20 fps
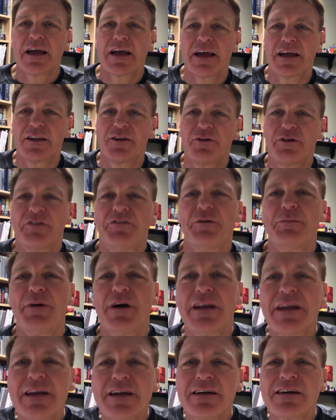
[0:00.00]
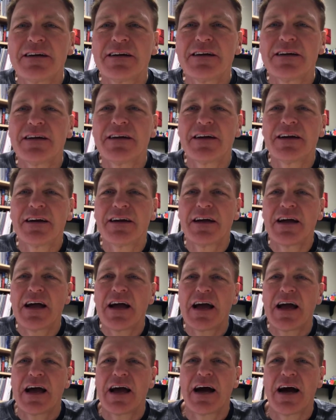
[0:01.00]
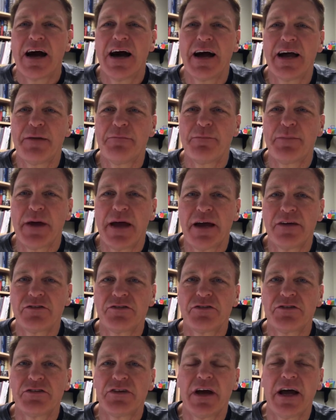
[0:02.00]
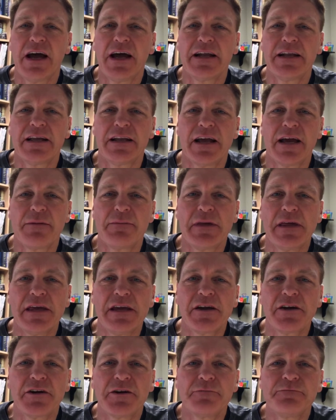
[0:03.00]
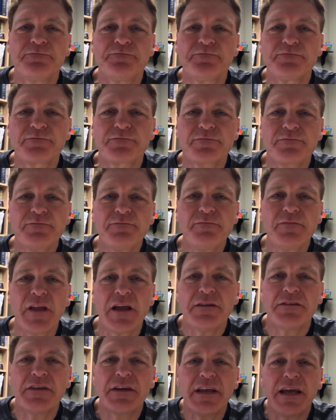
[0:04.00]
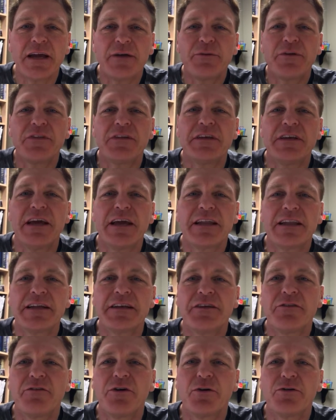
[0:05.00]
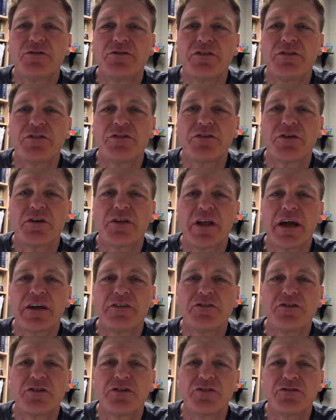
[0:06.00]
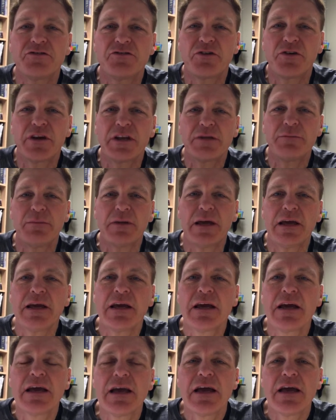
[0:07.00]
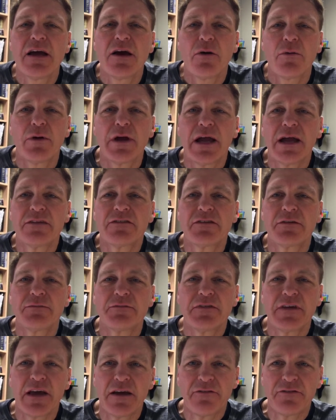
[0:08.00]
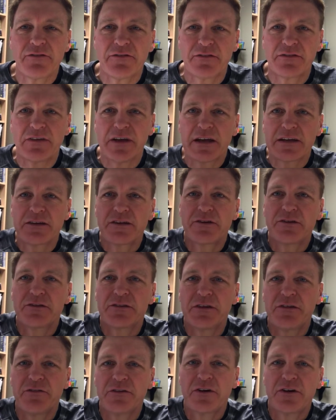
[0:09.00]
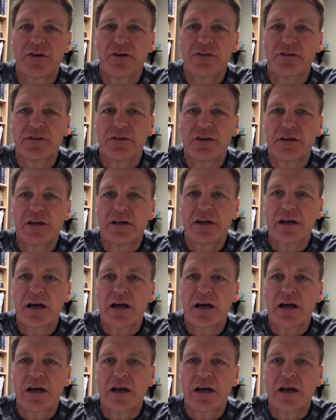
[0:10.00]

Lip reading: Hello, everybody. I'm Pastor Todd, and I'm here today with the Daily Devotion. So glad you're joining me. We had some technical difficulty